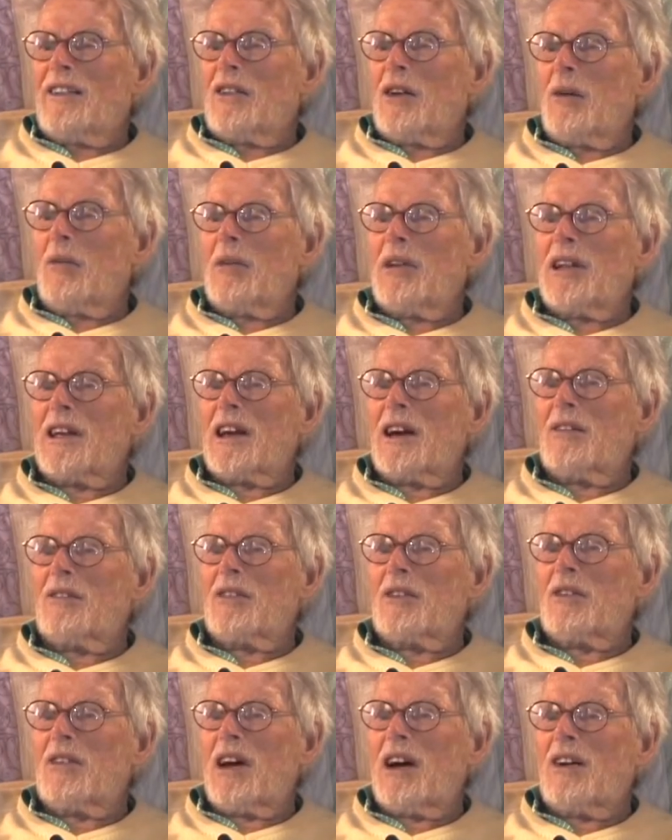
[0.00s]
Nobody
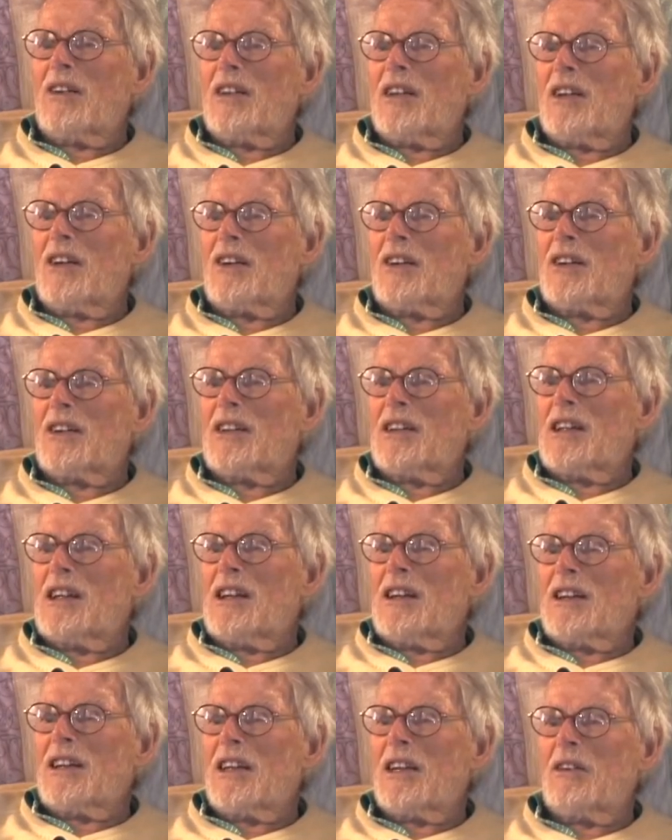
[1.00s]
comes around here and
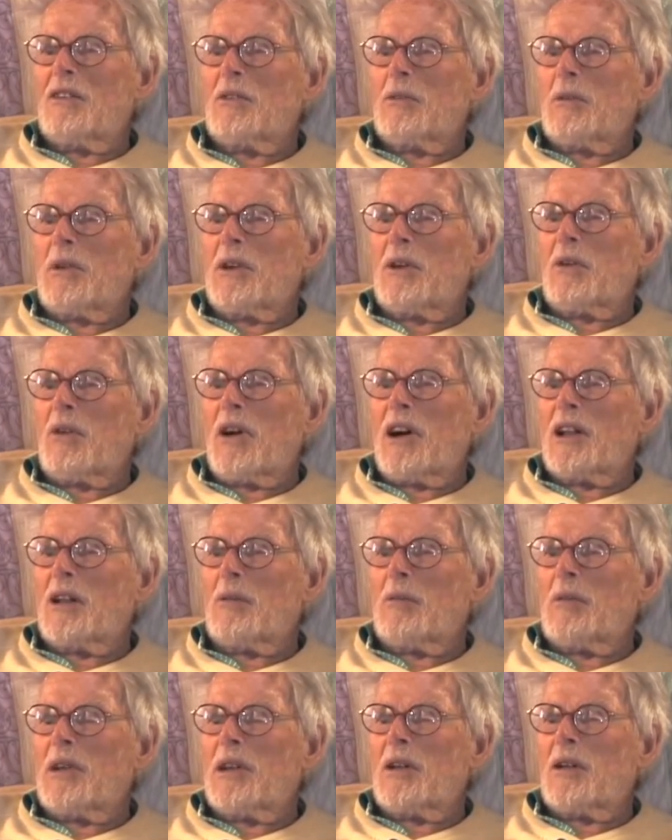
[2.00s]
gives me quite a
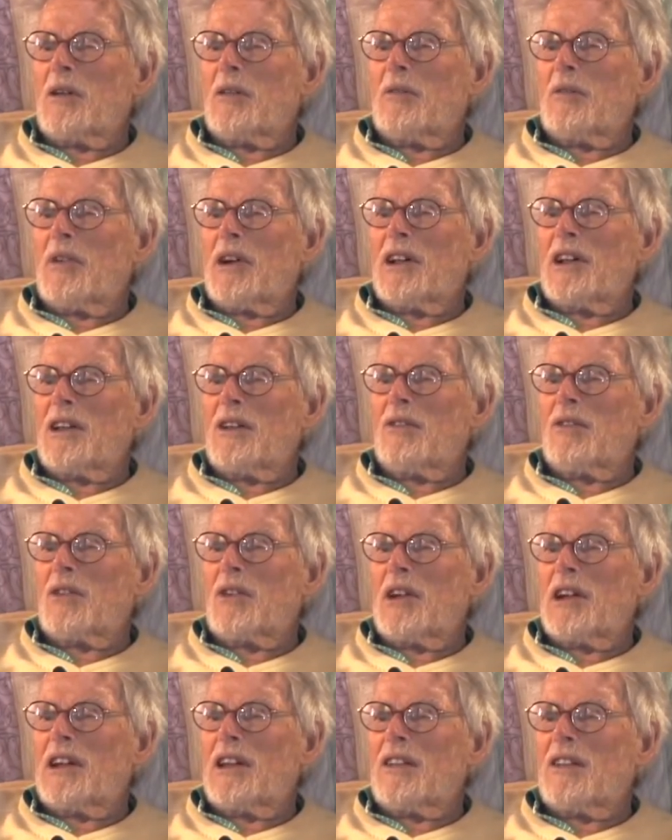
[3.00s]
bit of money for
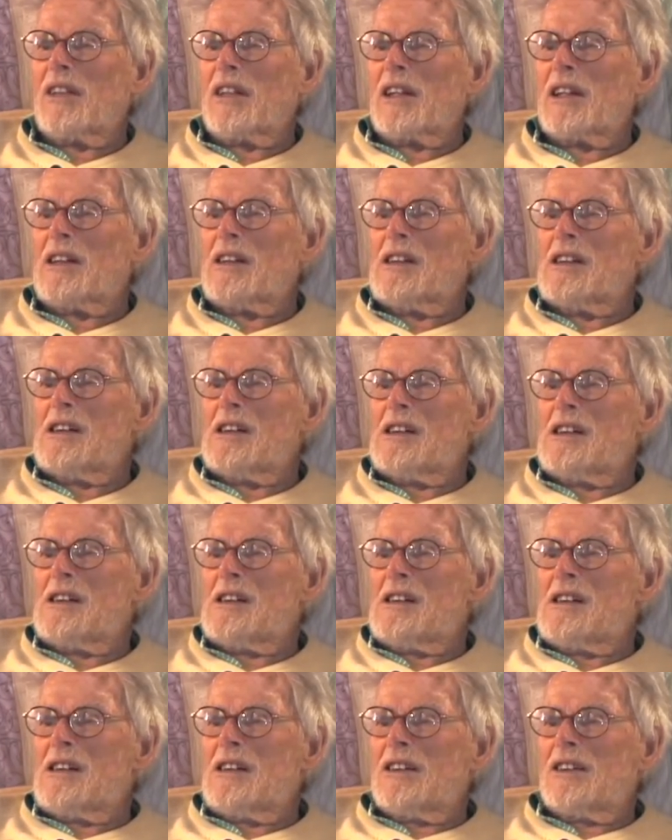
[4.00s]
anything.
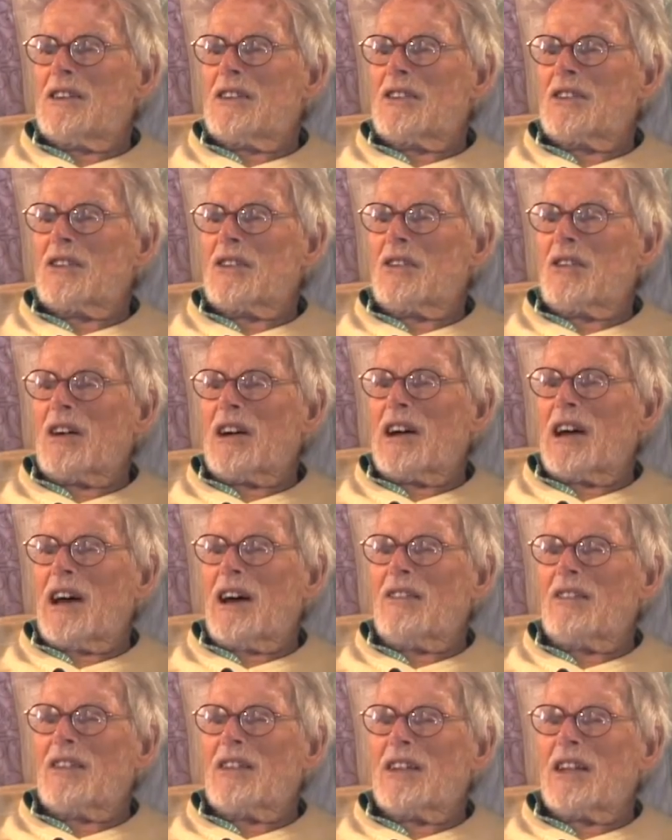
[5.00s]
So I
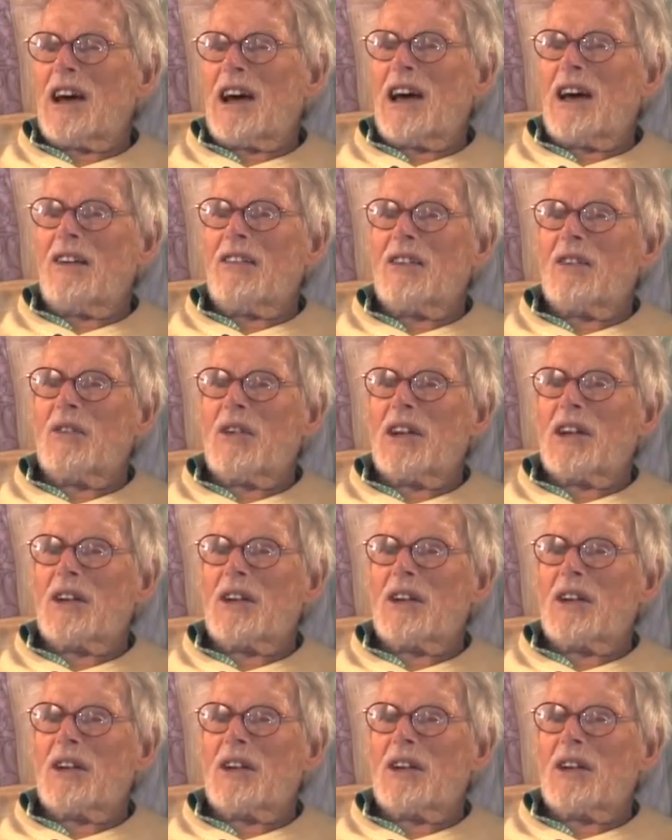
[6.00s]
haven't, I haven't run